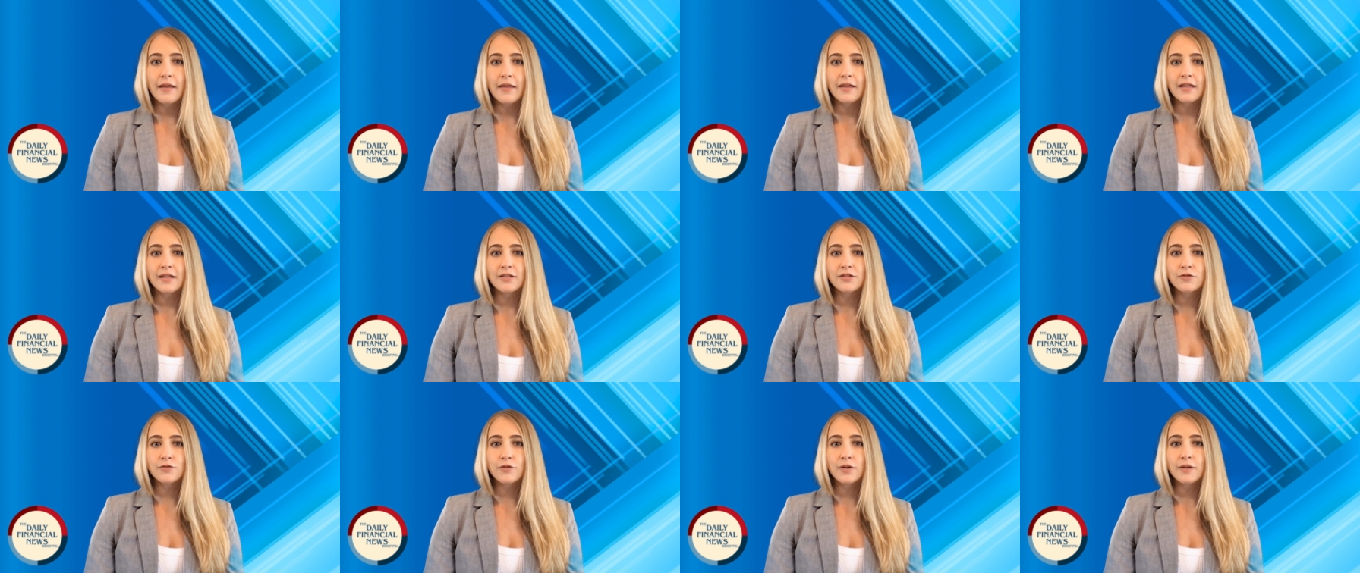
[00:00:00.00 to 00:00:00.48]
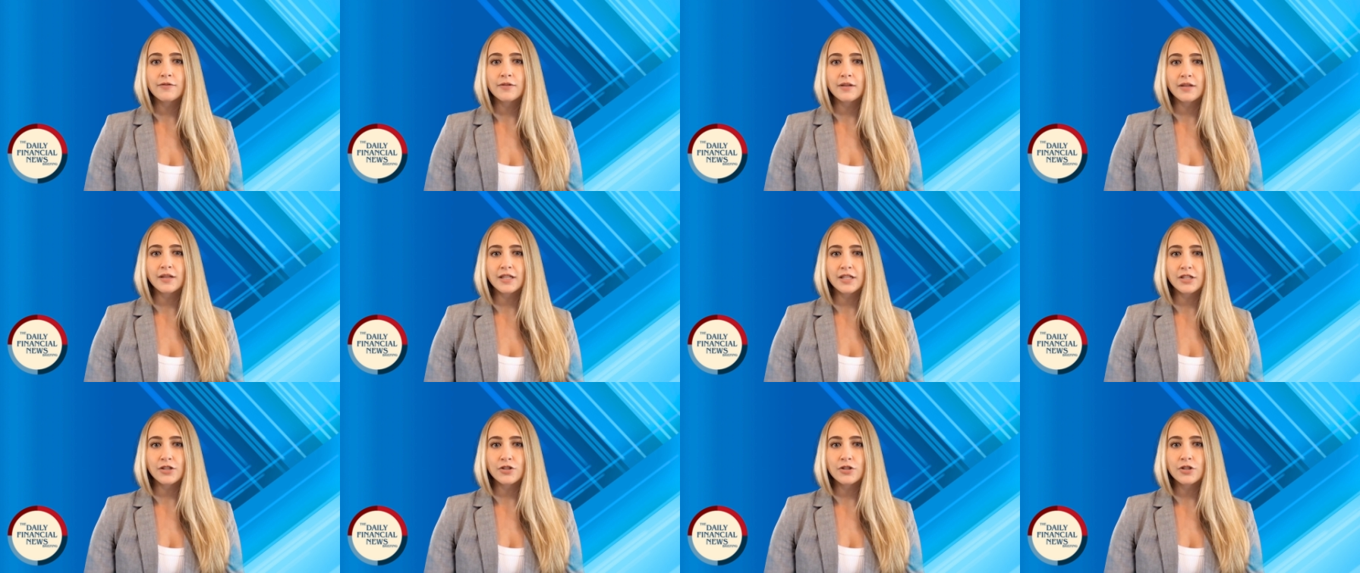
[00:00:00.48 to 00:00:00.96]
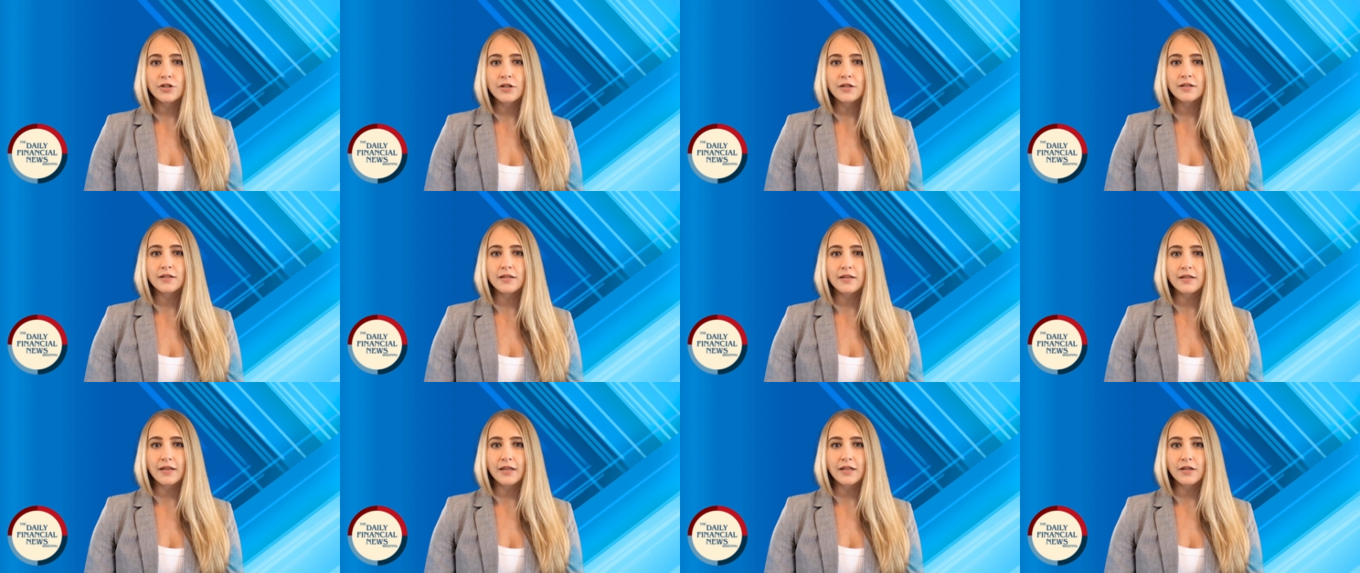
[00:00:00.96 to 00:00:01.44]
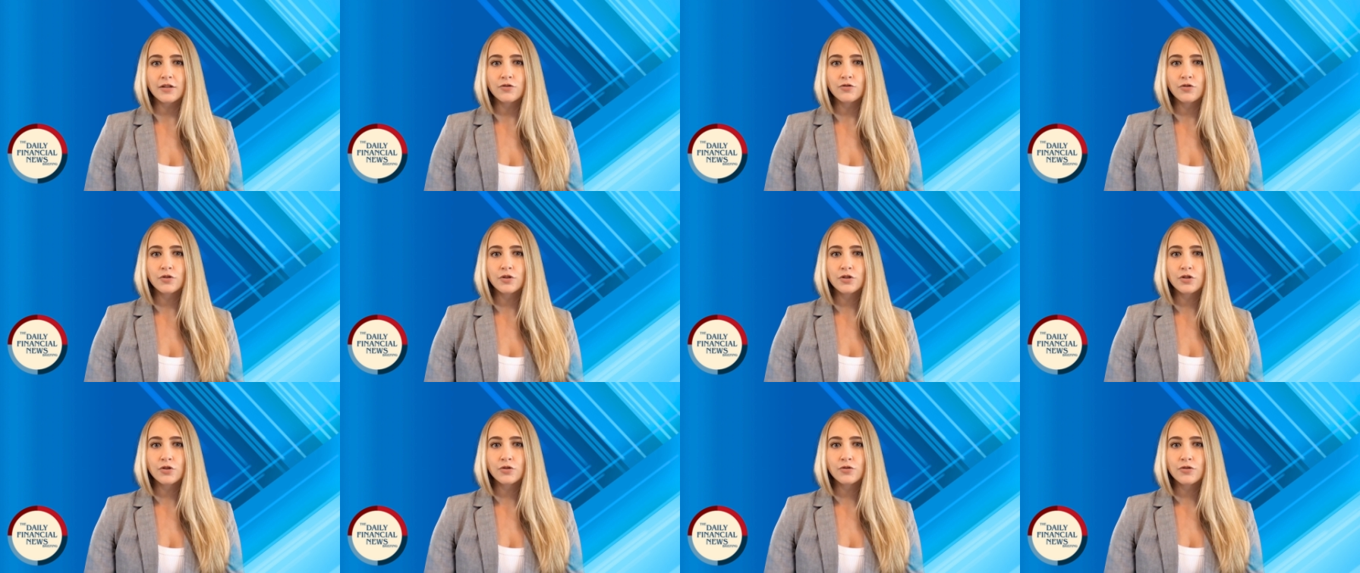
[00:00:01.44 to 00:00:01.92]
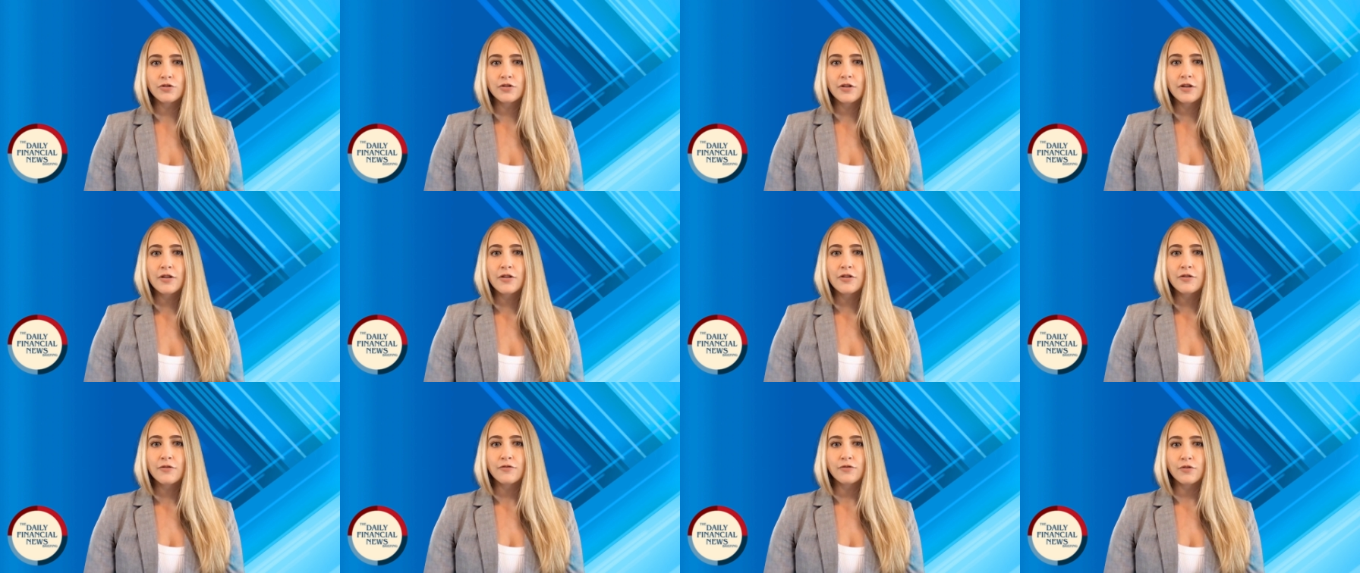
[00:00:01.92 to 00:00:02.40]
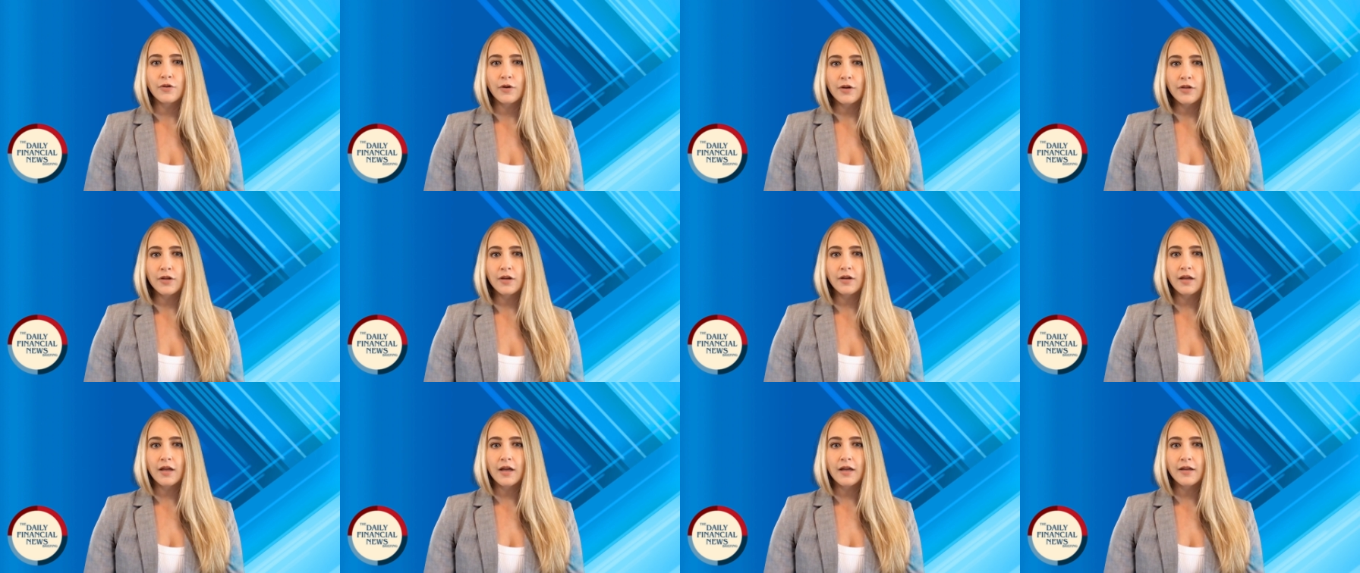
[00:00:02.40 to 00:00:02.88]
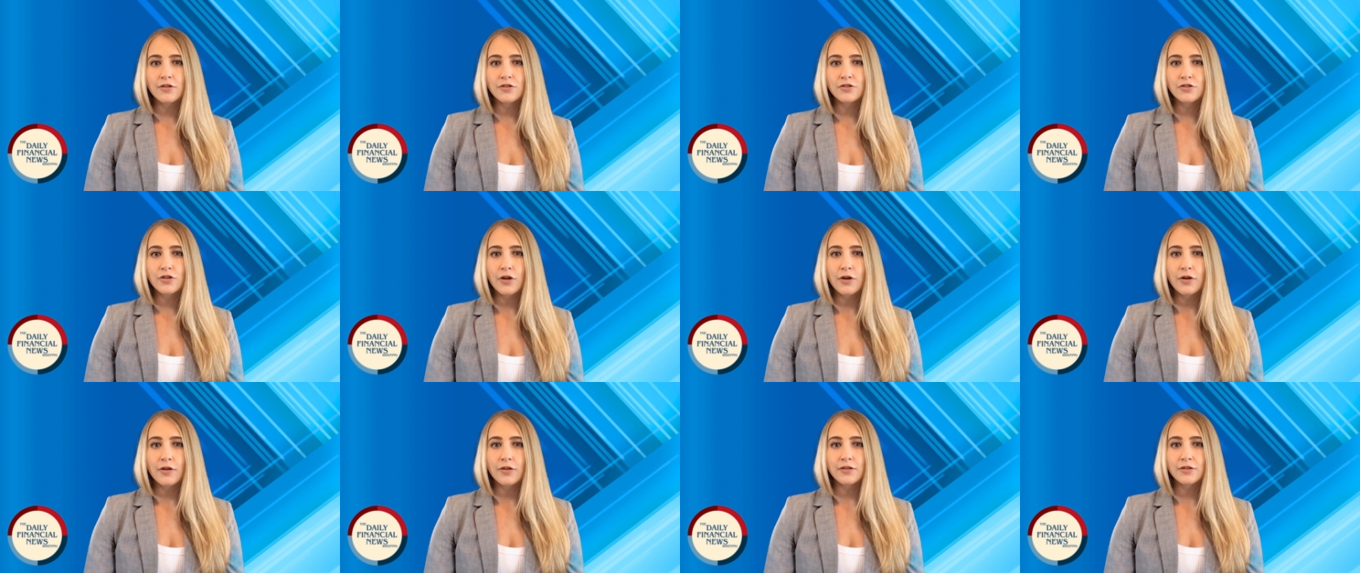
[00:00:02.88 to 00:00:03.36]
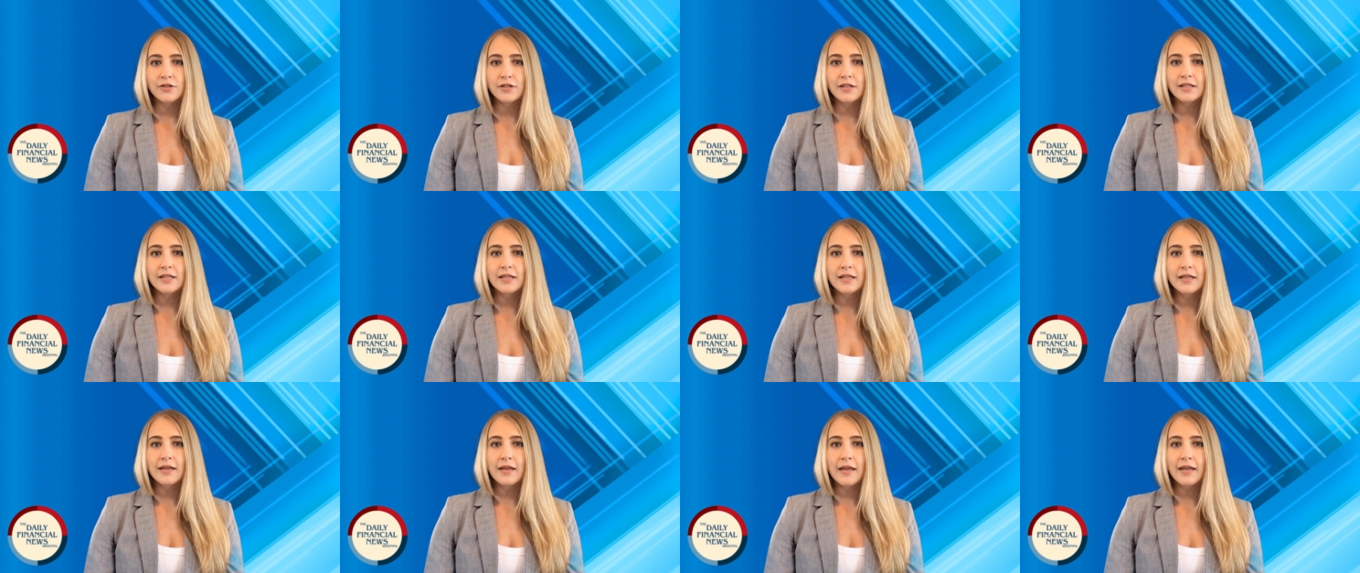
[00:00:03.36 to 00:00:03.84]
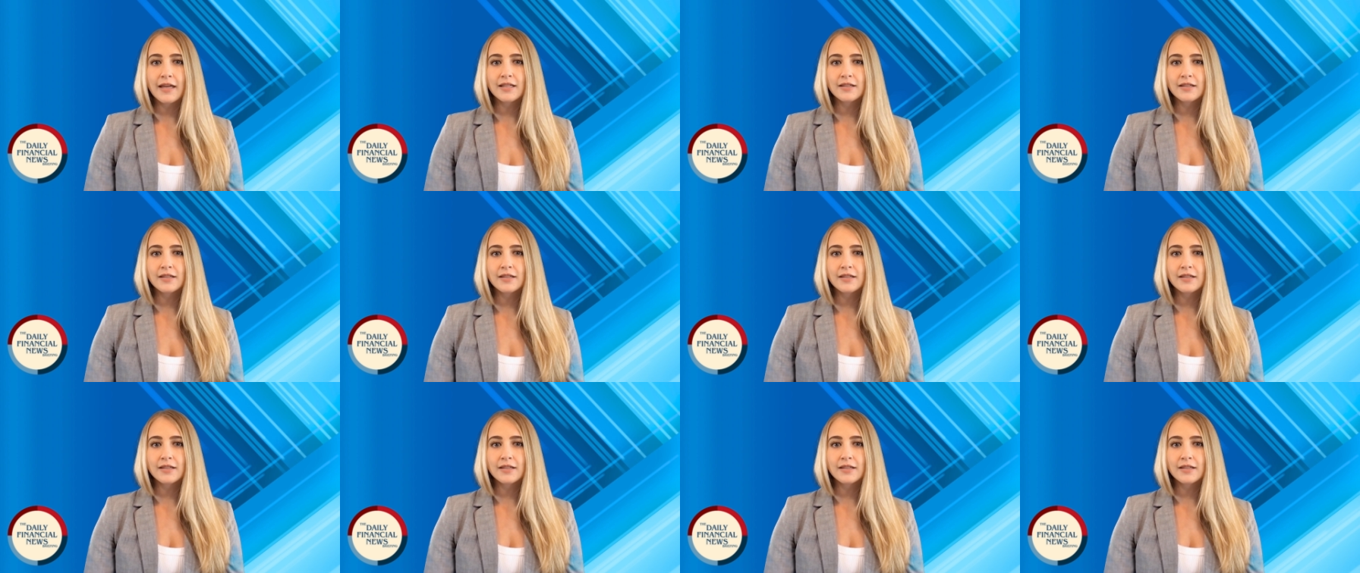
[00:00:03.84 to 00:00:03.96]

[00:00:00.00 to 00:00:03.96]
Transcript: this revelation introduces further uncertainty